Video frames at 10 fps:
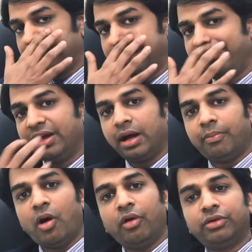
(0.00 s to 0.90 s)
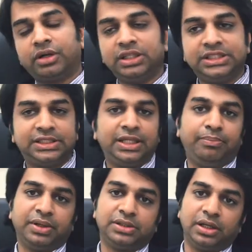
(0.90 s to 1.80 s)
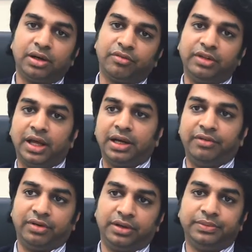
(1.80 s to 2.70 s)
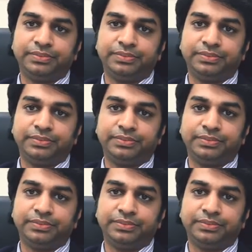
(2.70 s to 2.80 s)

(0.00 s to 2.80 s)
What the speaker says: giving about 60% of their liver.